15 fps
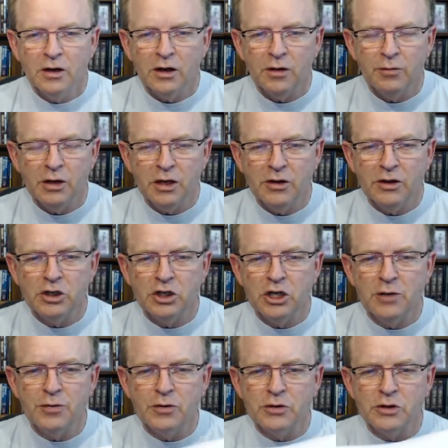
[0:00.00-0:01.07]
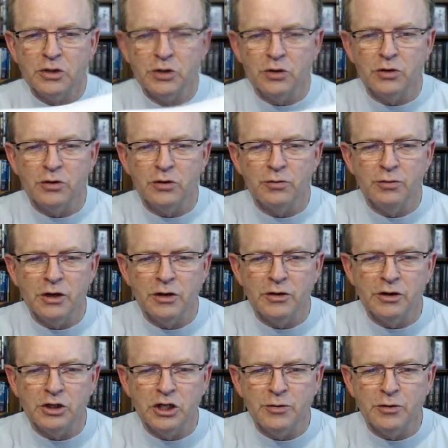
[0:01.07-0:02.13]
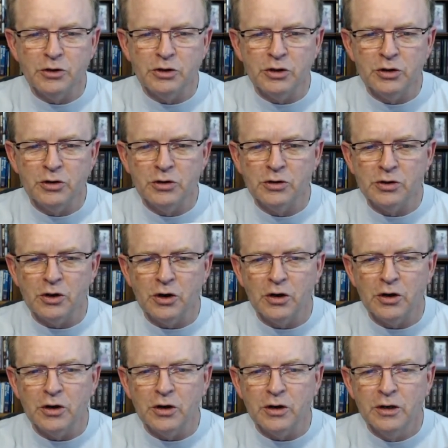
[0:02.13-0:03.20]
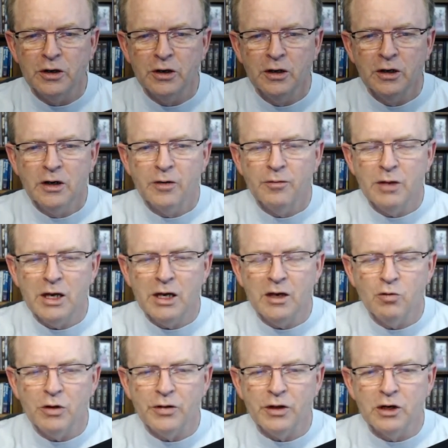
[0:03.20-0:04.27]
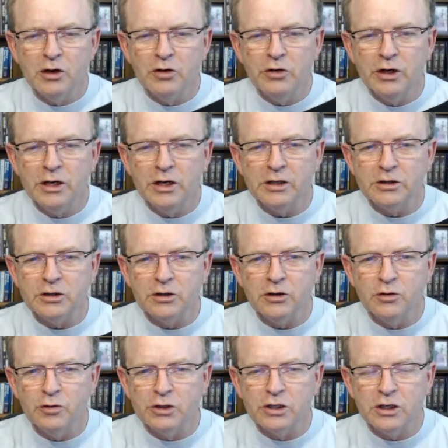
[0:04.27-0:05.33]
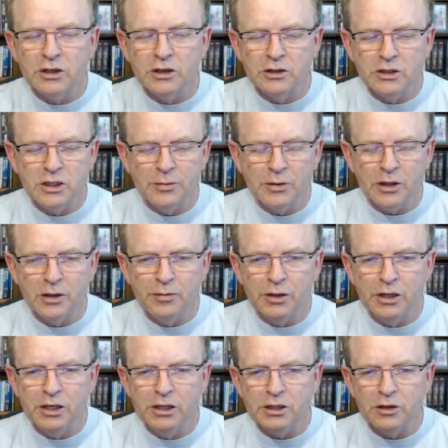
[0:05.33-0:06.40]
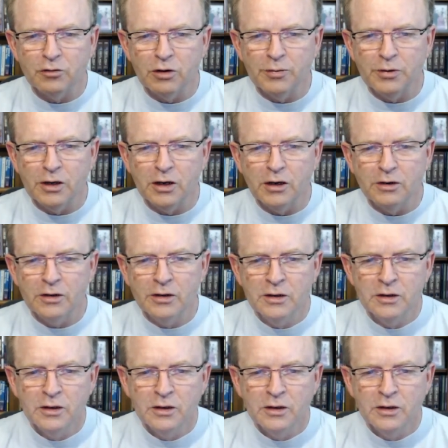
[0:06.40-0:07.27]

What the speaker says: Many of the cheaper shoes are made with a glued-in insole, which can typically be easily ripped out.